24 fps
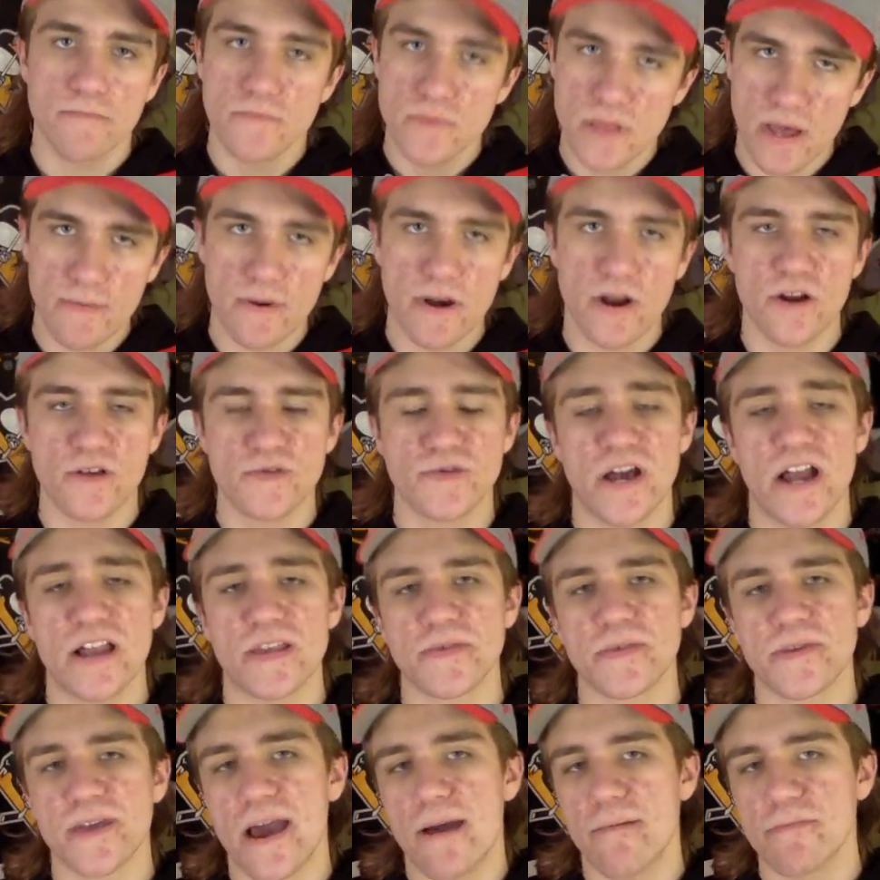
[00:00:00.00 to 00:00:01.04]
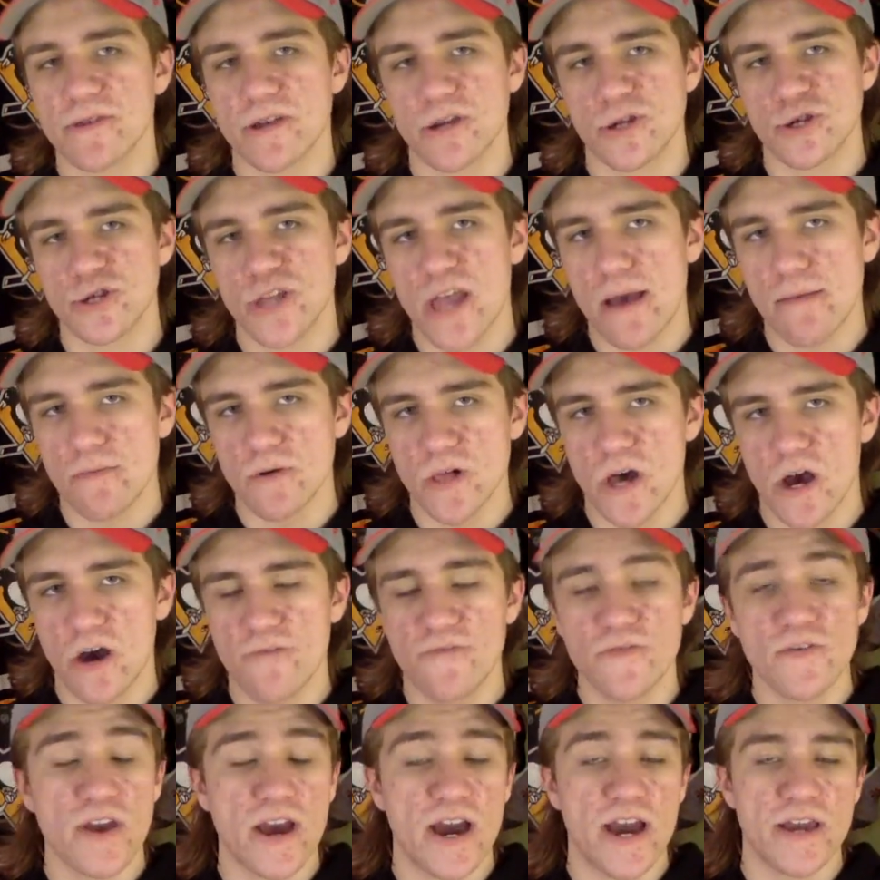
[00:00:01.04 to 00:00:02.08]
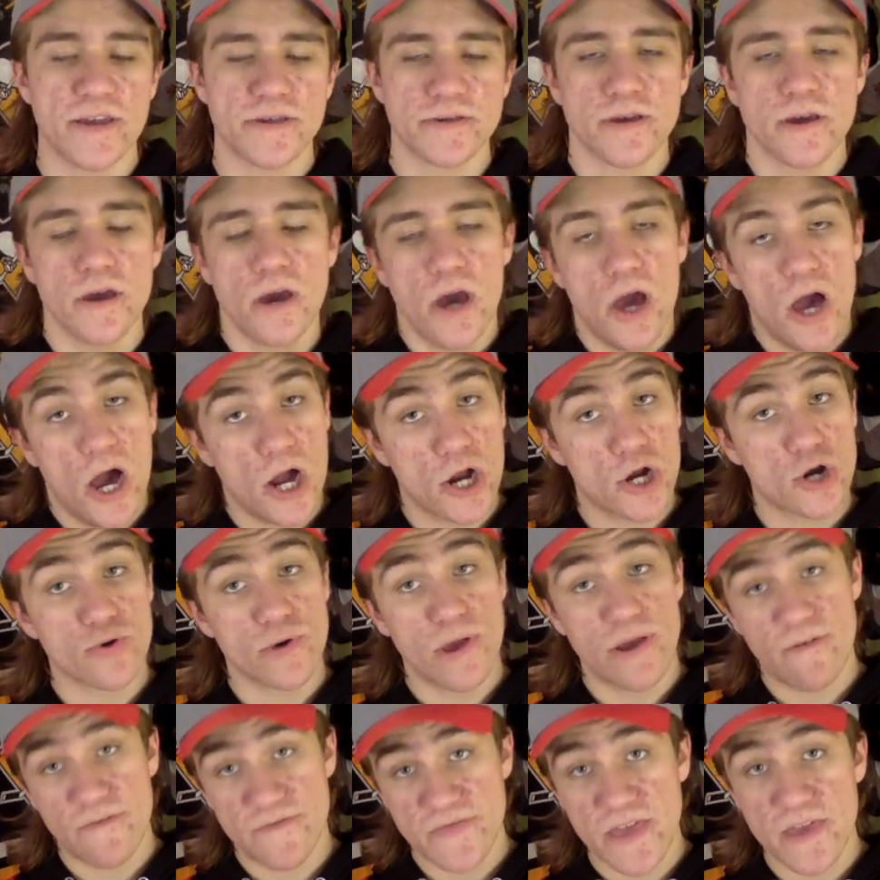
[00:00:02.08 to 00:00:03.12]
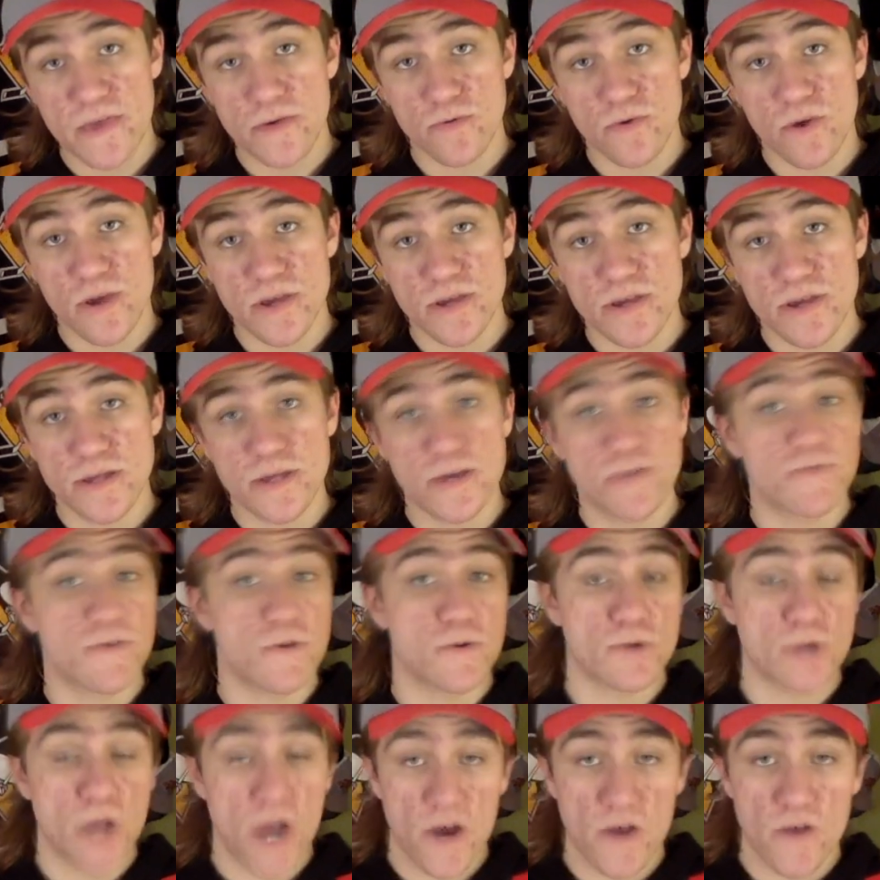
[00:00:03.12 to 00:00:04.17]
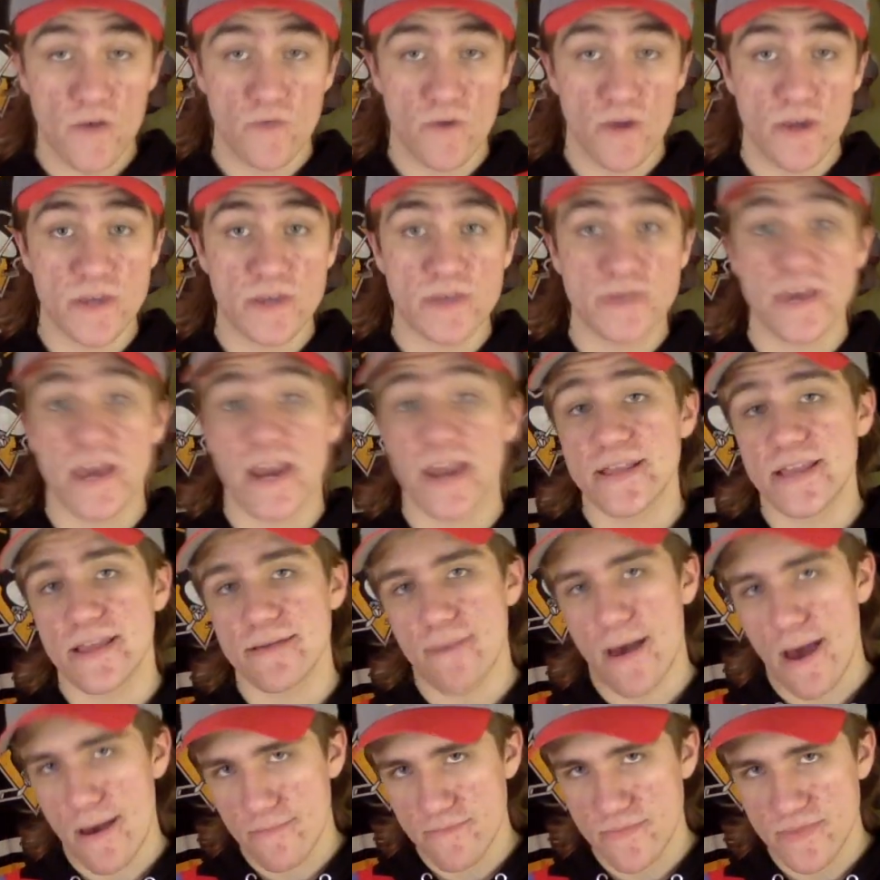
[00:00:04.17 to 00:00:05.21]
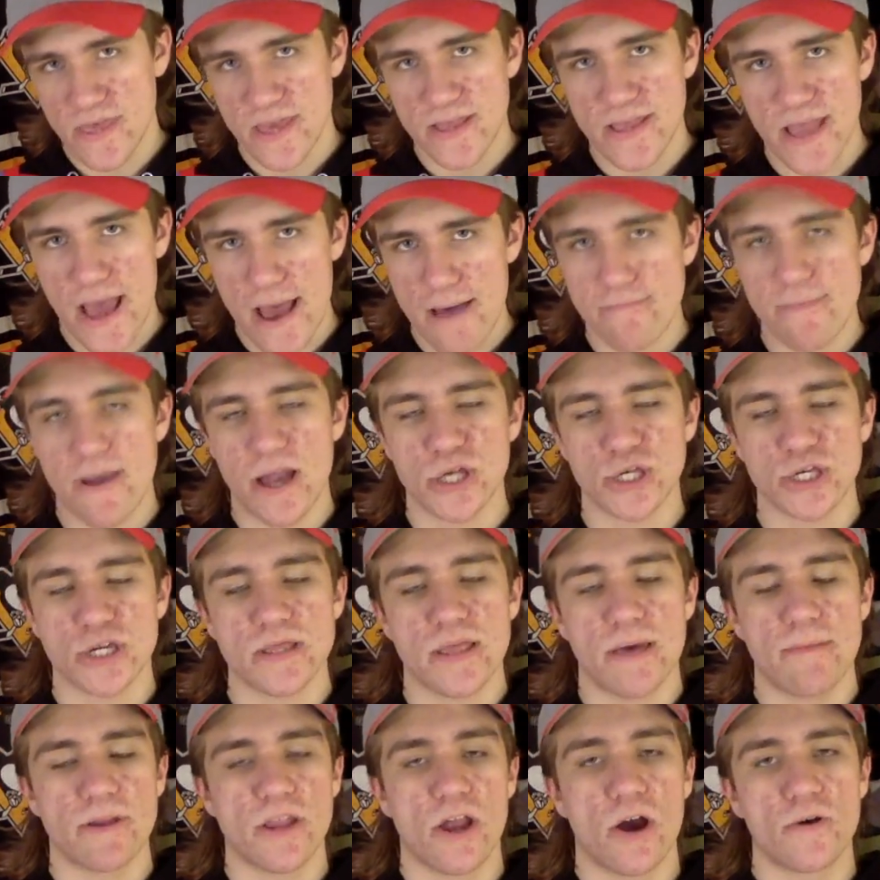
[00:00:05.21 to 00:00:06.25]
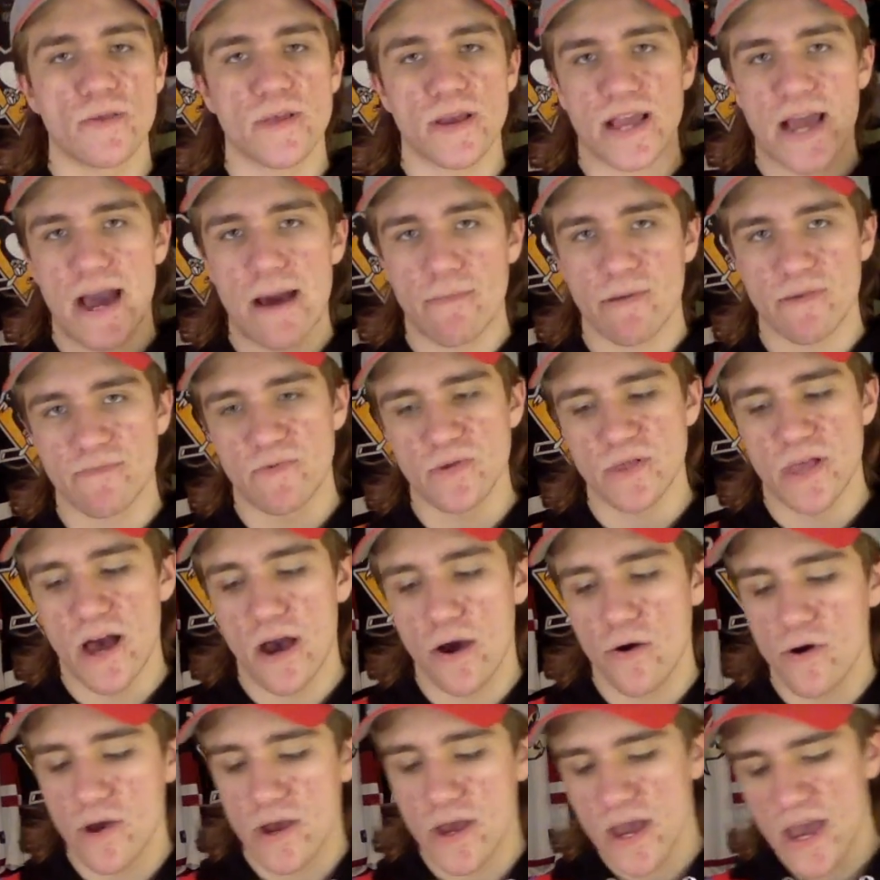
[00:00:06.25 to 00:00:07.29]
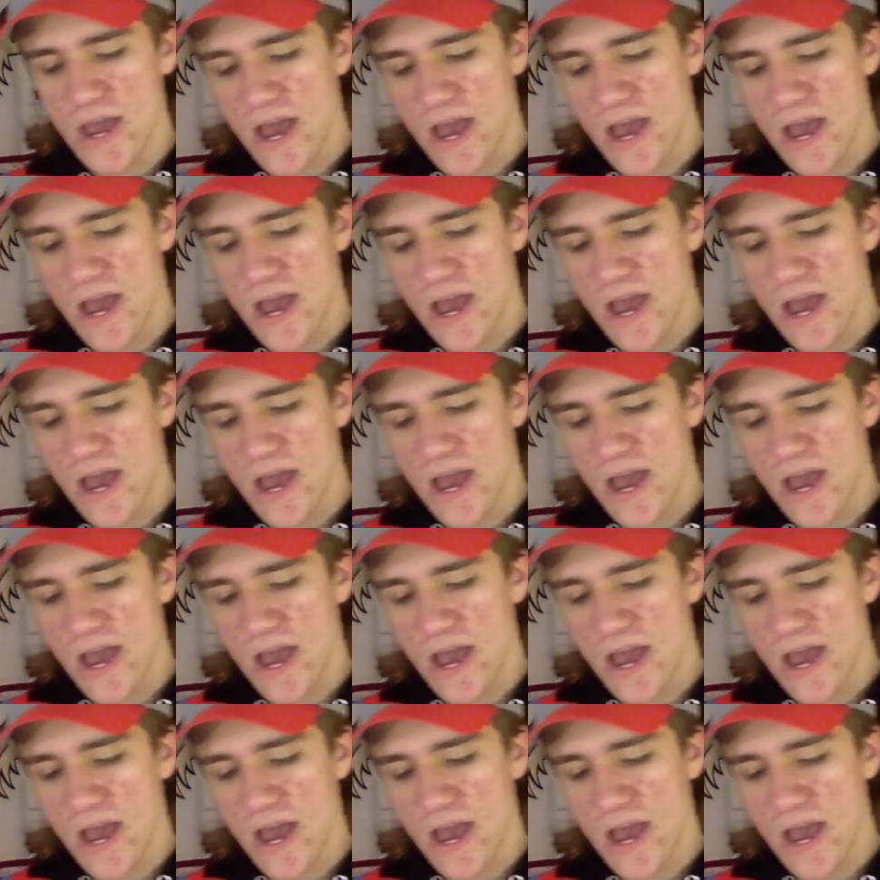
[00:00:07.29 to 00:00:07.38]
Let me know your thoughts in the comment section down below if you guys agree with these reasons. If there's other reasons that I did not mention, let me know in the comments below.